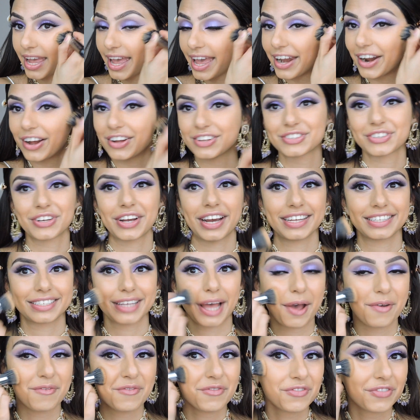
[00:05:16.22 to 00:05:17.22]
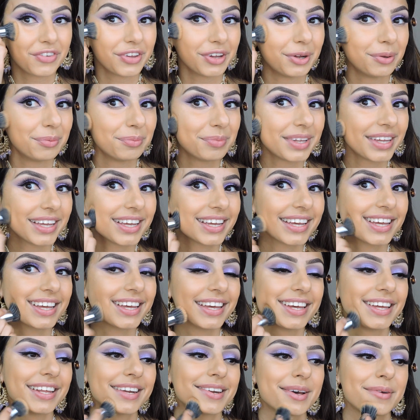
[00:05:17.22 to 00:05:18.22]
And also guys, I'm filming
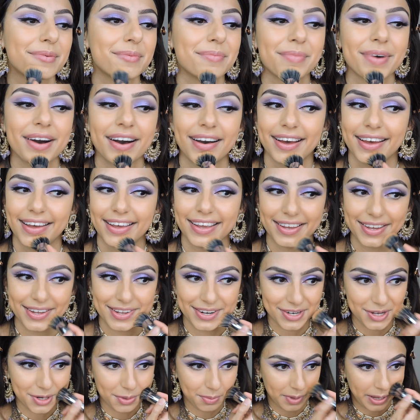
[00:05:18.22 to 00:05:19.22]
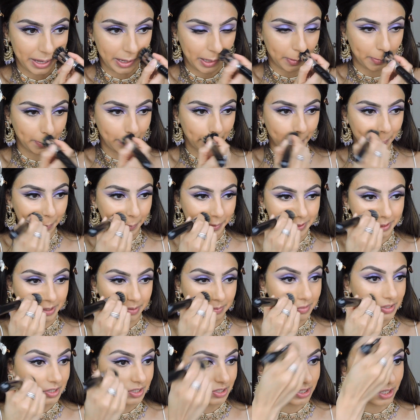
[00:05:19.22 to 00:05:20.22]
in my new makeup room, which
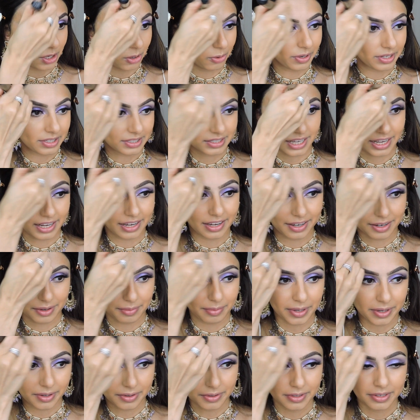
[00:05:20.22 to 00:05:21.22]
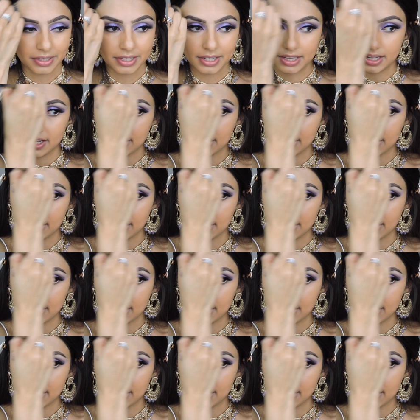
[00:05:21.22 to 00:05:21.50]
I'm so excited about.